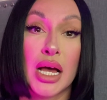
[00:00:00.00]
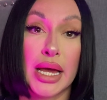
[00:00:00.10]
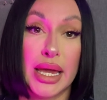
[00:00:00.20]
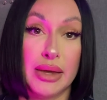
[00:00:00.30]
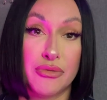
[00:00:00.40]

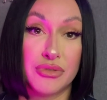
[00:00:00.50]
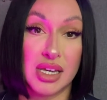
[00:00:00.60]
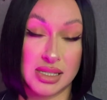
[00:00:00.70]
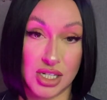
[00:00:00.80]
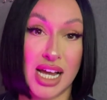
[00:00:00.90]
if
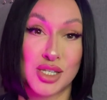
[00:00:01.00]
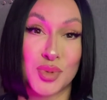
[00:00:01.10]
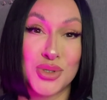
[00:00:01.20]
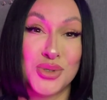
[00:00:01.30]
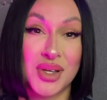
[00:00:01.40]
it shines
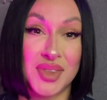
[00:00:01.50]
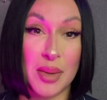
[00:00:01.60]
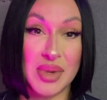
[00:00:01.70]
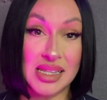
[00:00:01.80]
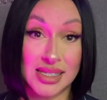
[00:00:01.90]
blue,
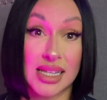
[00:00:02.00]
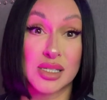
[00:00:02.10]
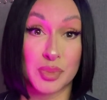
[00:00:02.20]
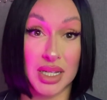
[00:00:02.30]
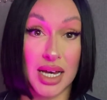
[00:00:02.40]
that means that's
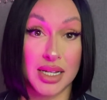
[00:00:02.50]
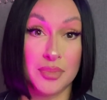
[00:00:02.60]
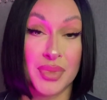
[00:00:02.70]
blood.